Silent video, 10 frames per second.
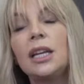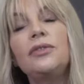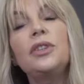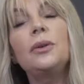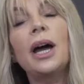
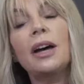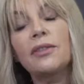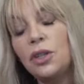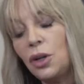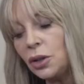If you
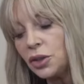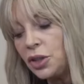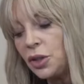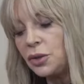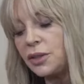have
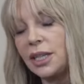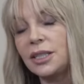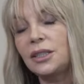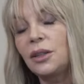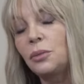not used
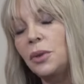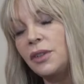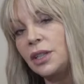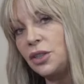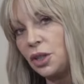this
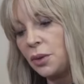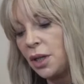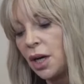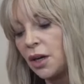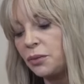within
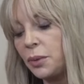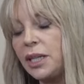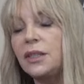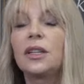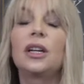2.5
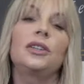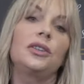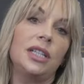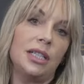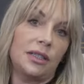weeks,
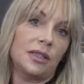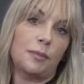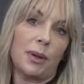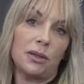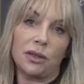you need to
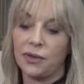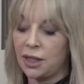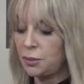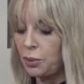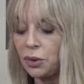dispose of
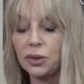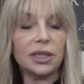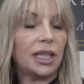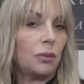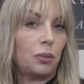this
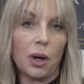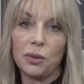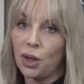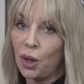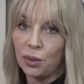because it
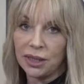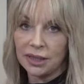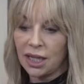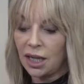won't hold its